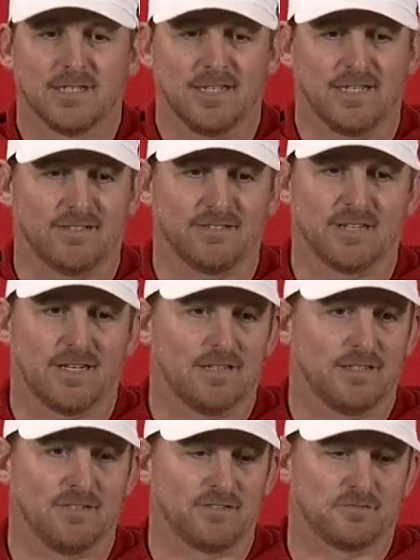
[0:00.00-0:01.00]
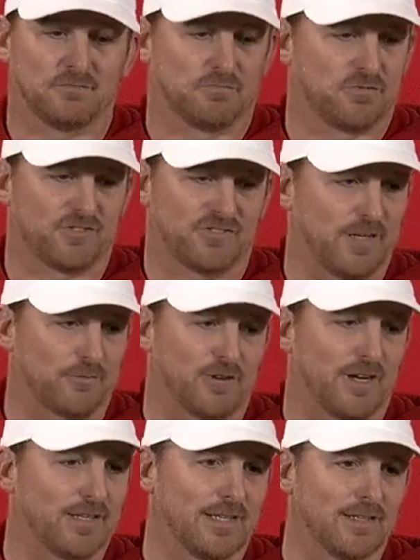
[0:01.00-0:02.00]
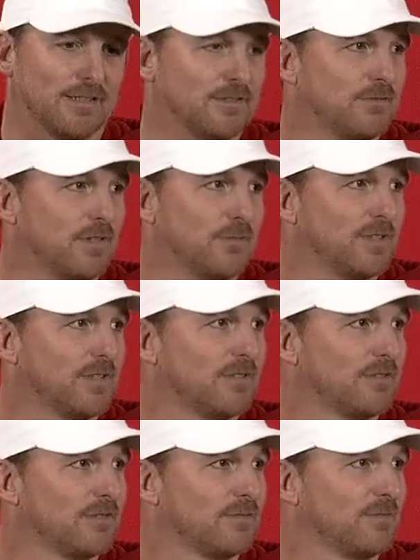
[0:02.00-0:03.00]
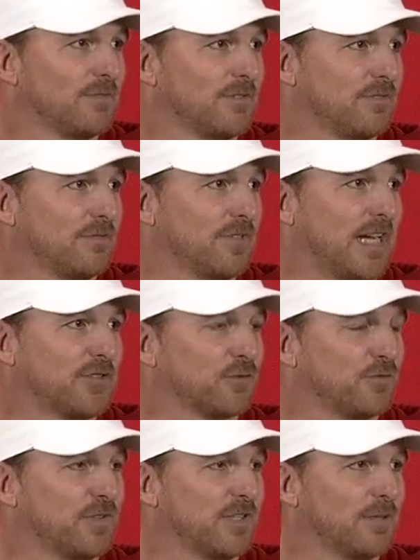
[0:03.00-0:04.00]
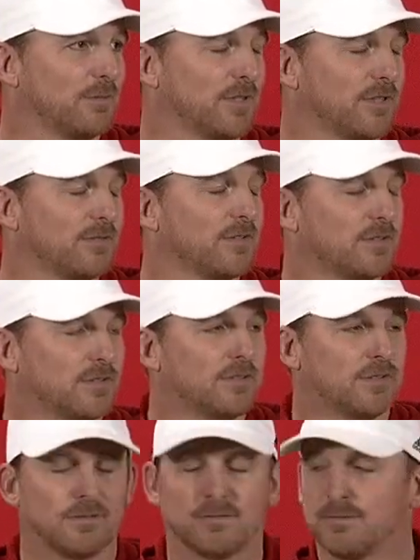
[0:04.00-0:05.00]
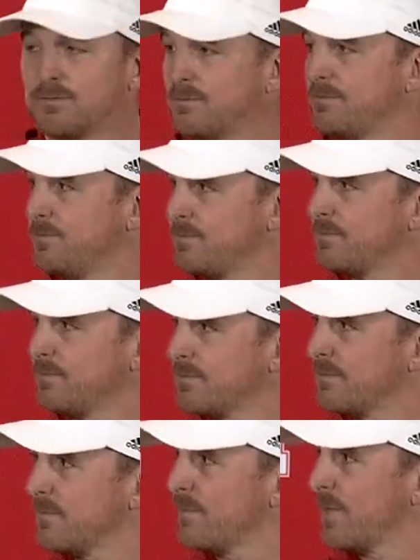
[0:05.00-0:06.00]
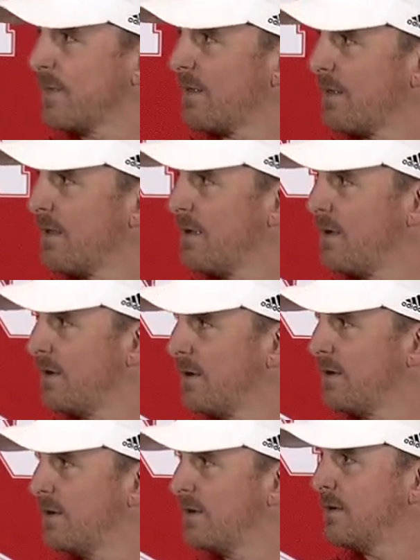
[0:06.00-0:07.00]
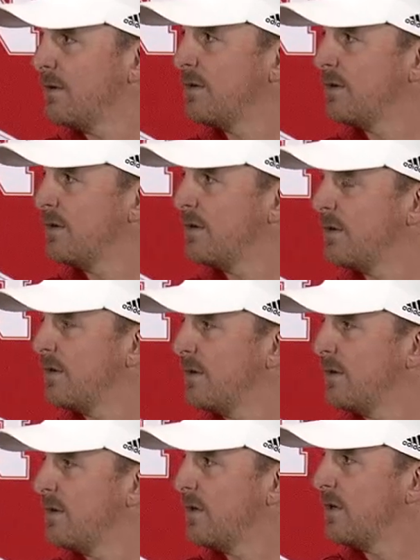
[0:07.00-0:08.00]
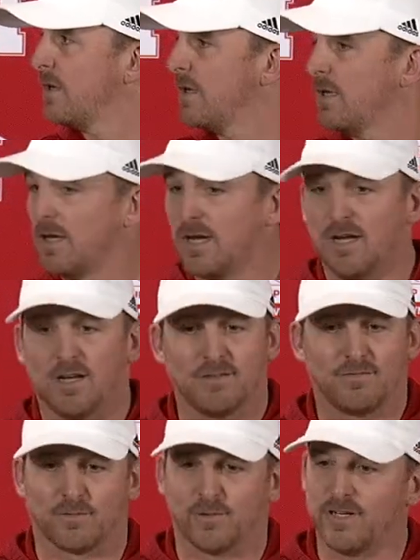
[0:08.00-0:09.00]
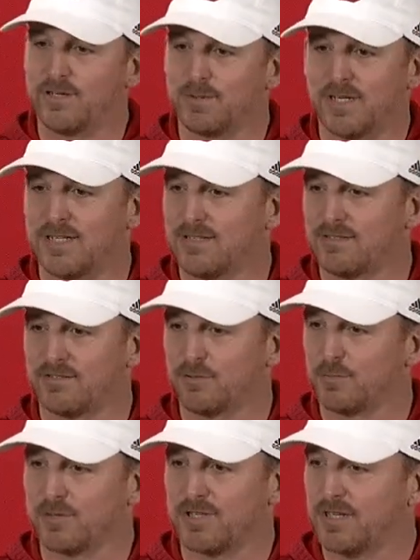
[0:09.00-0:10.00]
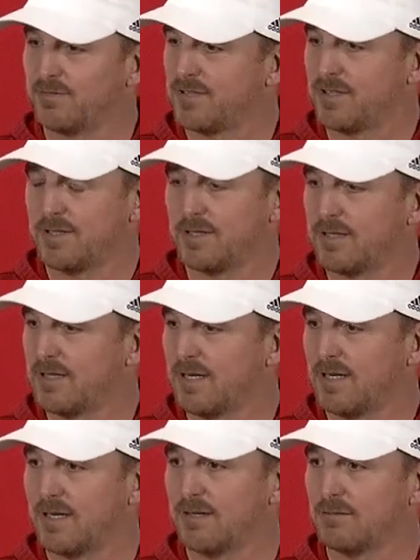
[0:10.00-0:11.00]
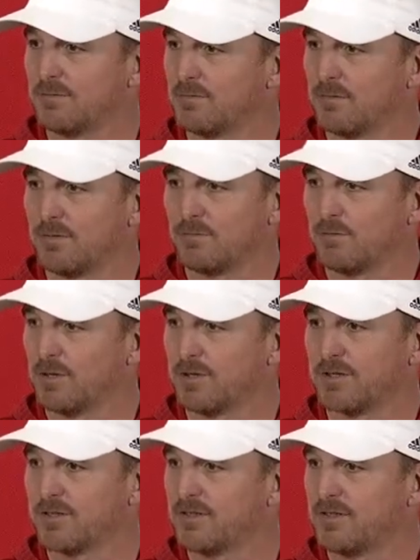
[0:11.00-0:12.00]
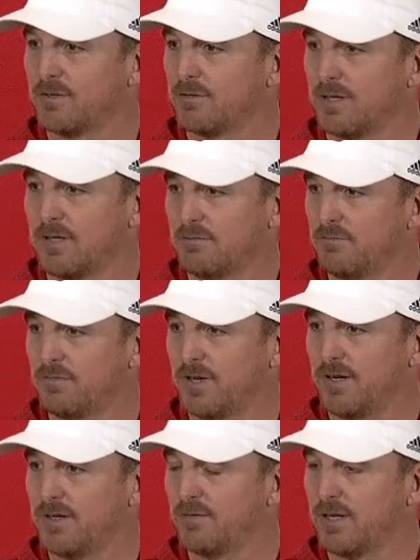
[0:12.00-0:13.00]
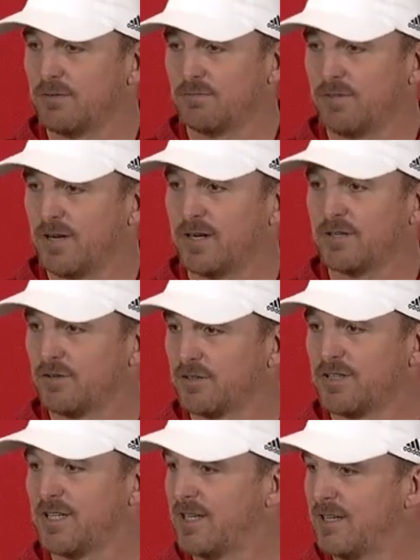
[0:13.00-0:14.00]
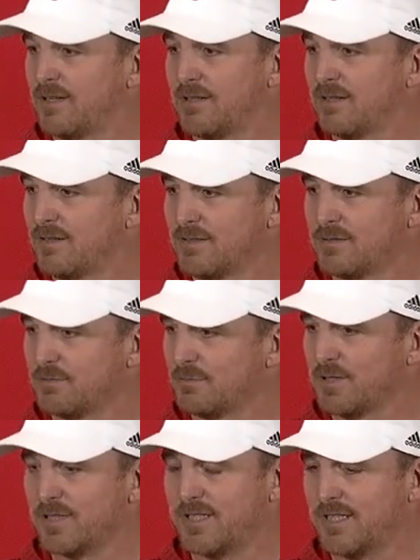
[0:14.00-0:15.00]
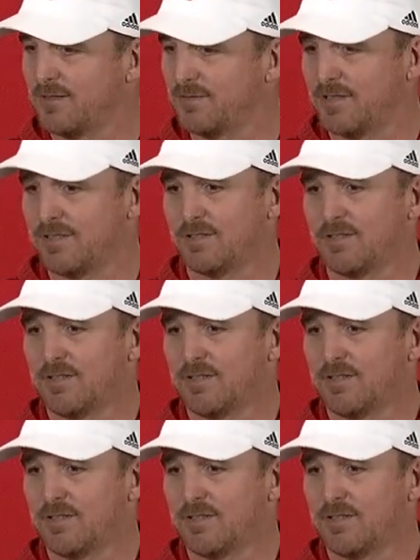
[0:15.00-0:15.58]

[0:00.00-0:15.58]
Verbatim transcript: he's uh, he's stepped right in, and I mean it's just natural fit, I believe. Marcus, what did you, what'd you see from Reed Gilbert? Um, just initial uh, reaction. Uh, freak, man. He's super gifted. Uh, really good. You know, very, very, very good kid. Really gifted.